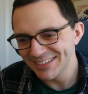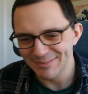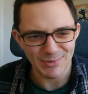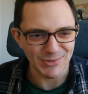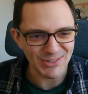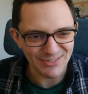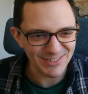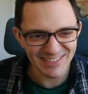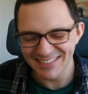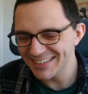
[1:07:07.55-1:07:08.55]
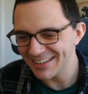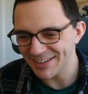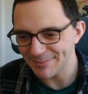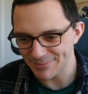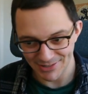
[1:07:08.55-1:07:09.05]
sort of.
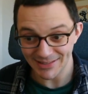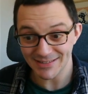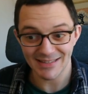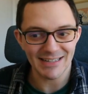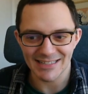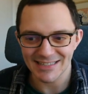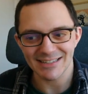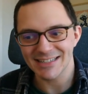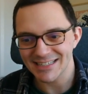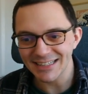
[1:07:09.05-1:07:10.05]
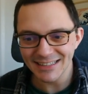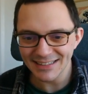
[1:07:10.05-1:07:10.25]
So that's exciting.